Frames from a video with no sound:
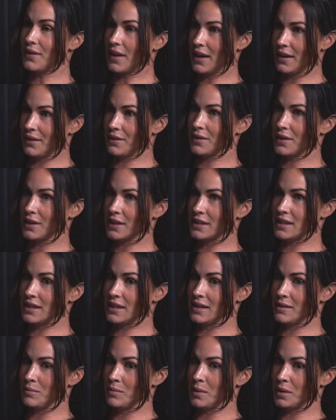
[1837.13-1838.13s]
I've worked
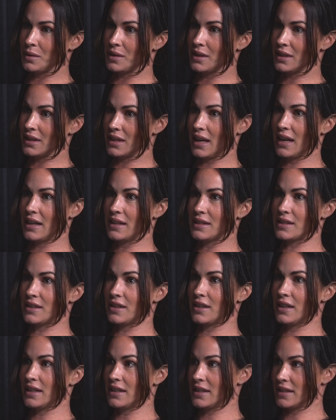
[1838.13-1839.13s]
in both a
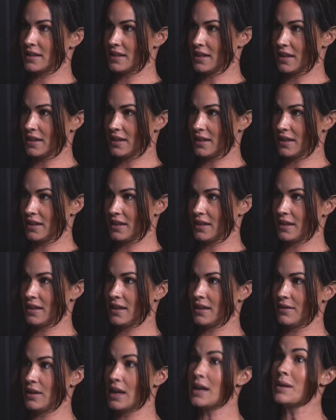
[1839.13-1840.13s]
Kaiser and a
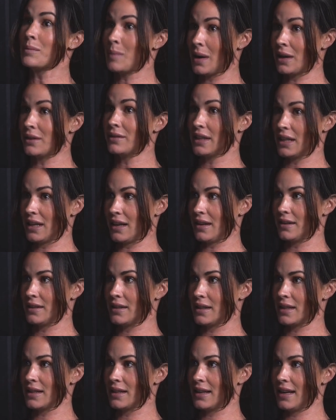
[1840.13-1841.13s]
Sutter in pelvic
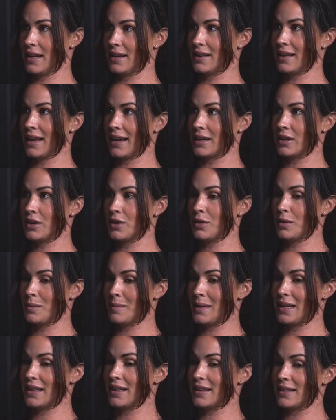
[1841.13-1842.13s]
health, and like knew
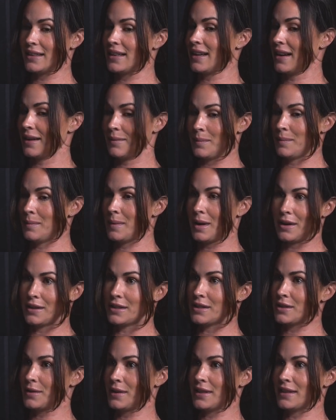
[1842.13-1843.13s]
immediately I'm
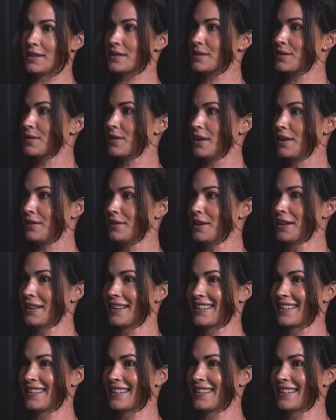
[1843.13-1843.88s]
not doing this forever.